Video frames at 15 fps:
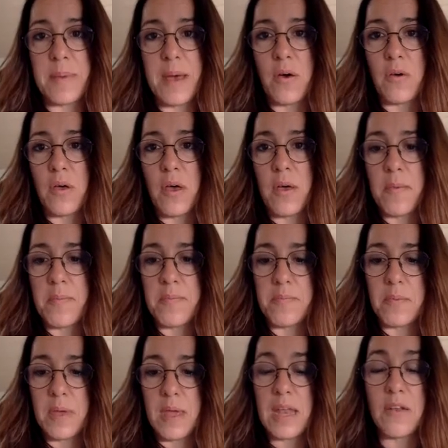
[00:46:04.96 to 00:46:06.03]
about
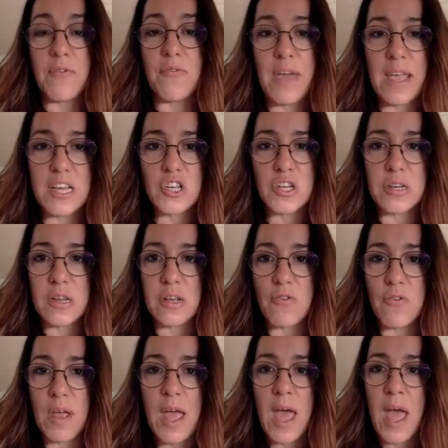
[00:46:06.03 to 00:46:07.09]
innovation and
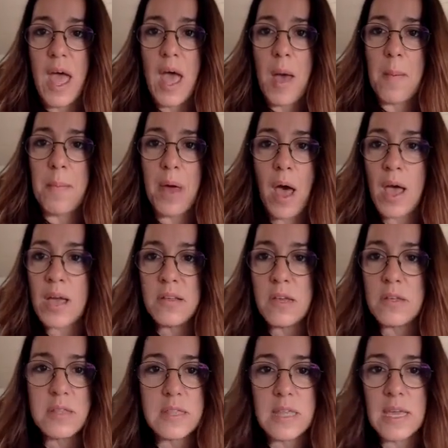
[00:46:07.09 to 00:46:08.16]
but I
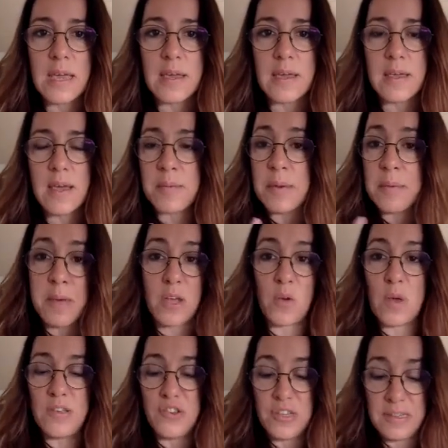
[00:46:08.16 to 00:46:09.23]
don't think, I mean, my
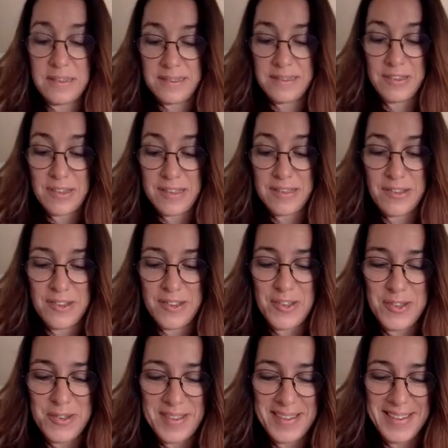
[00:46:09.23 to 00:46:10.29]
question is to
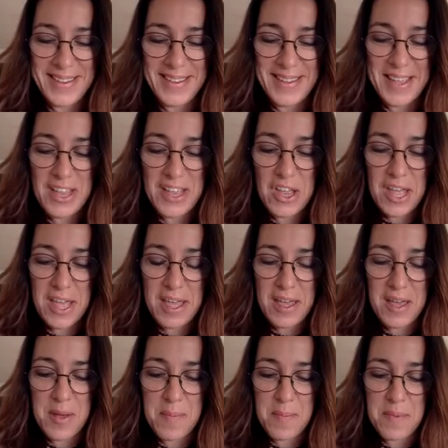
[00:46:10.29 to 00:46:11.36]
you,
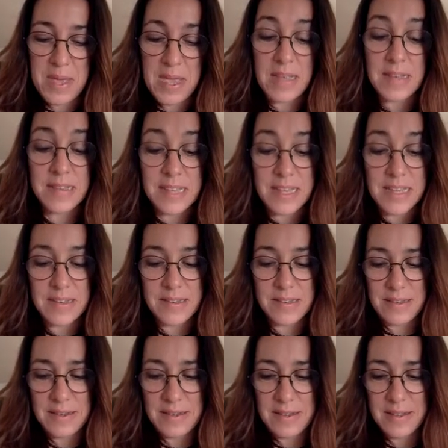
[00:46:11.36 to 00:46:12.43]
is it
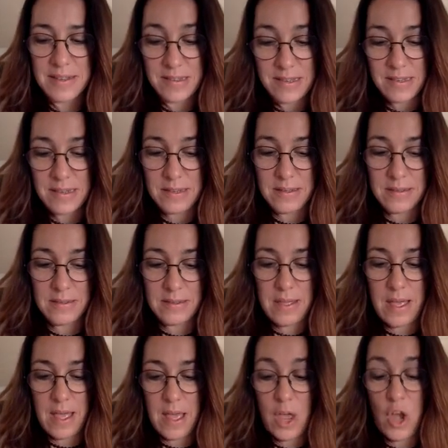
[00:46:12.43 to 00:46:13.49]
still
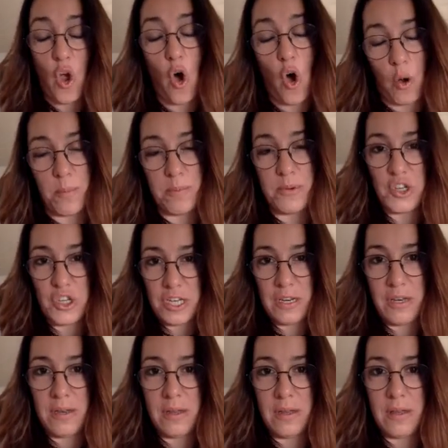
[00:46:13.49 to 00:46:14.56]
an
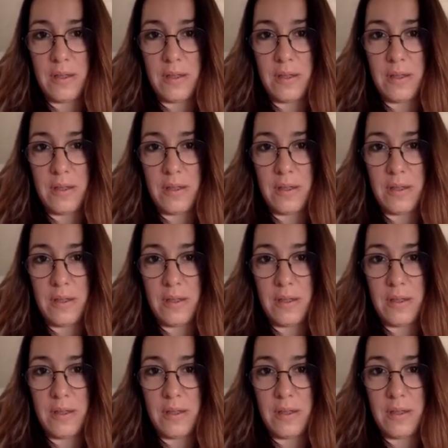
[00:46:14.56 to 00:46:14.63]
option